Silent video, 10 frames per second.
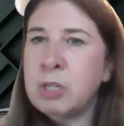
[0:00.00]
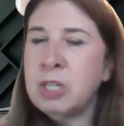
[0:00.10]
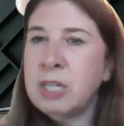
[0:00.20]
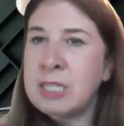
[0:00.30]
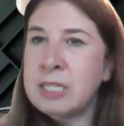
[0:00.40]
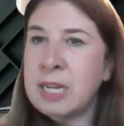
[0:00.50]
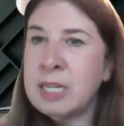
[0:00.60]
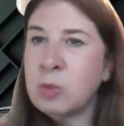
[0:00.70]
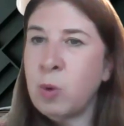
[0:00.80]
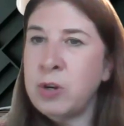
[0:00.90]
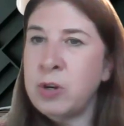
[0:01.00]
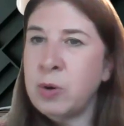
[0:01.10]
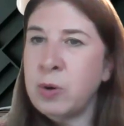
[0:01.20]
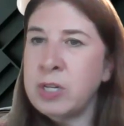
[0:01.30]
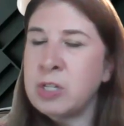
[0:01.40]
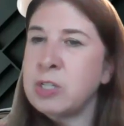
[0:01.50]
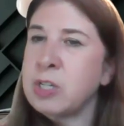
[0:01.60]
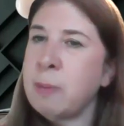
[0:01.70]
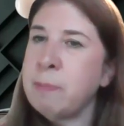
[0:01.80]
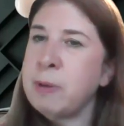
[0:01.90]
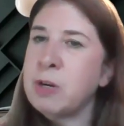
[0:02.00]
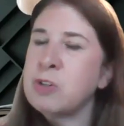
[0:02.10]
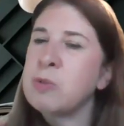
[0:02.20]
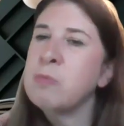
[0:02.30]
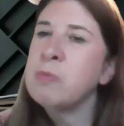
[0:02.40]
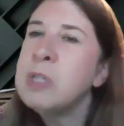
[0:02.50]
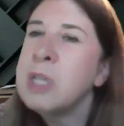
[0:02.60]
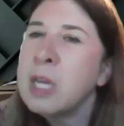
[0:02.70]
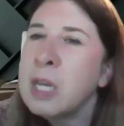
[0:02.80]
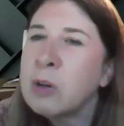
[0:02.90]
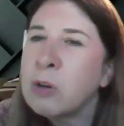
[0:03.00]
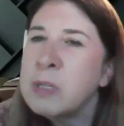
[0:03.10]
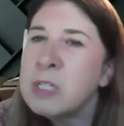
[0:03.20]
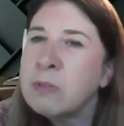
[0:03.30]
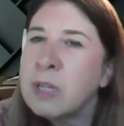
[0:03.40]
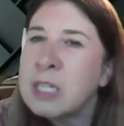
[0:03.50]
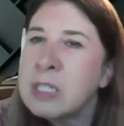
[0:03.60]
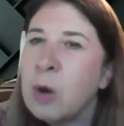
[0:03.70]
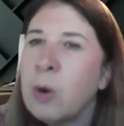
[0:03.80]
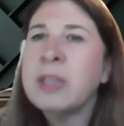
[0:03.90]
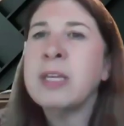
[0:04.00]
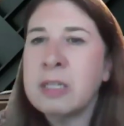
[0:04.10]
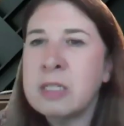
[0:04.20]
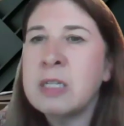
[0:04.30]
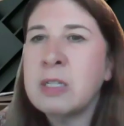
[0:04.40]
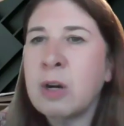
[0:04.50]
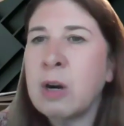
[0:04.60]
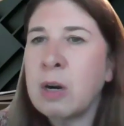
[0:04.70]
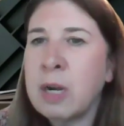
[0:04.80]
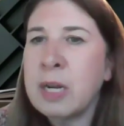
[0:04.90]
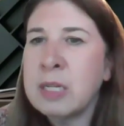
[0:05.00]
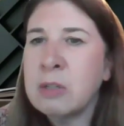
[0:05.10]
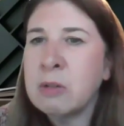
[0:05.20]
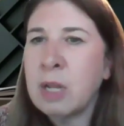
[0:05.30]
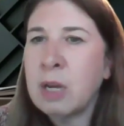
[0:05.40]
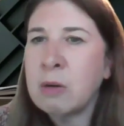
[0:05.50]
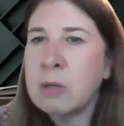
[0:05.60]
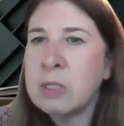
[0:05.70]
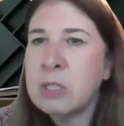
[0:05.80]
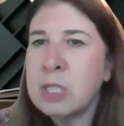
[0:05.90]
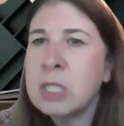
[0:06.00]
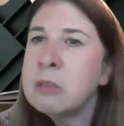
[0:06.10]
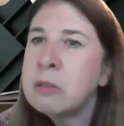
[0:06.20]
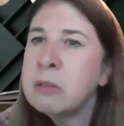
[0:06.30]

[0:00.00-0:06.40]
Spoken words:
Liz says, when are you going to stop bidders from using increments of less? Oh, I think Cesar answered that question.